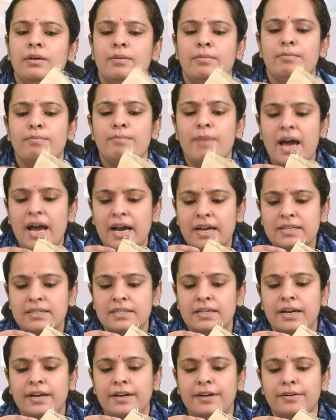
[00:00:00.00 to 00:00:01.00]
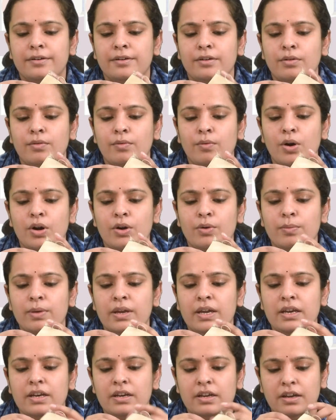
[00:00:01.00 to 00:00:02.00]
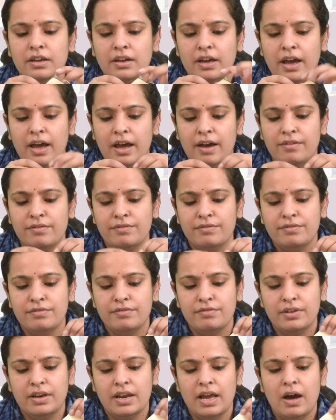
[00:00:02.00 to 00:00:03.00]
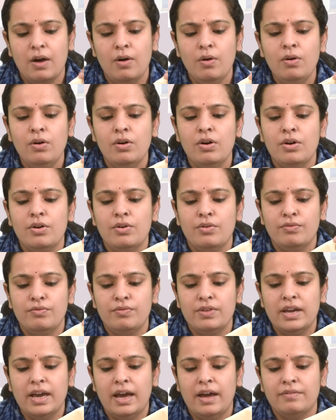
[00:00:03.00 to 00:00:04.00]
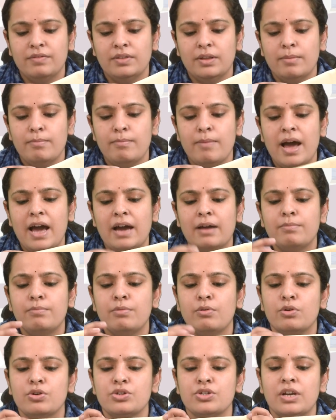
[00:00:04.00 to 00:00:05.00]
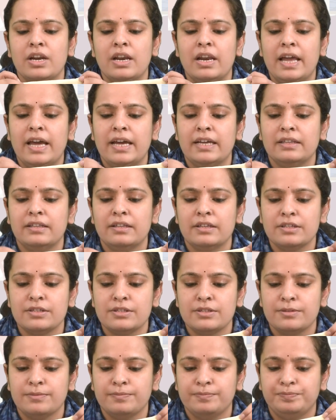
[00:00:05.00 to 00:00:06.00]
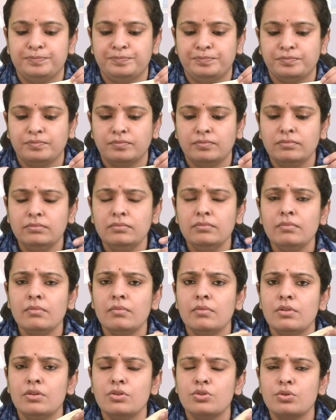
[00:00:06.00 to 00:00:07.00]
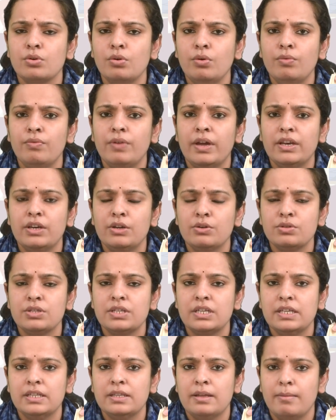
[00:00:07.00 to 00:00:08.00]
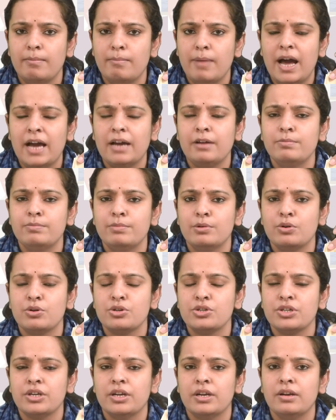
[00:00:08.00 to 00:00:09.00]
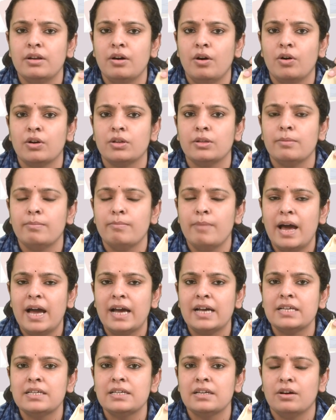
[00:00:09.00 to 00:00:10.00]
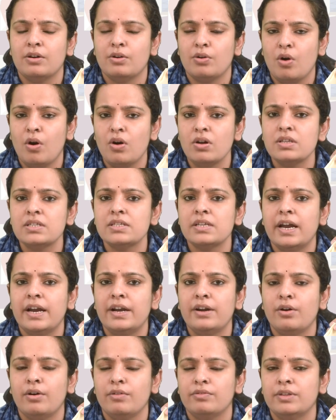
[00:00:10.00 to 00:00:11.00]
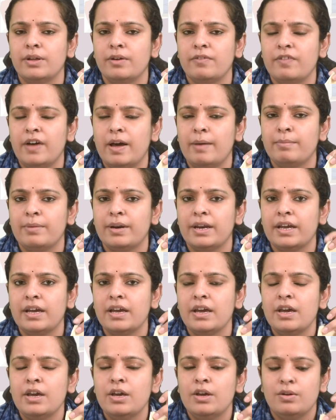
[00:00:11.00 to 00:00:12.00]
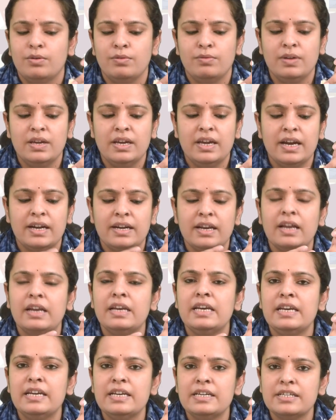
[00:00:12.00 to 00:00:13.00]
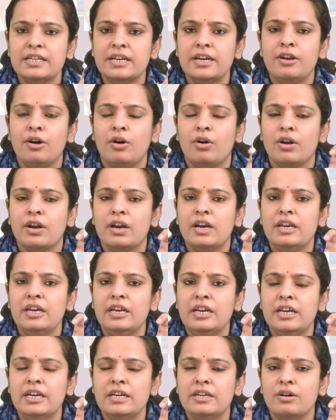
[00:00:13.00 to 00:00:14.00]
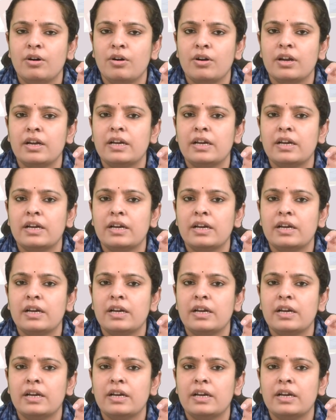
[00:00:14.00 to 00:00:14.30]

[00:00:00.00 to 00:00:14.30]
back side. What we have now, we have the back portion like this. So when you see the back portion or the back wrong side of the fabric, we get a neated or a neat or a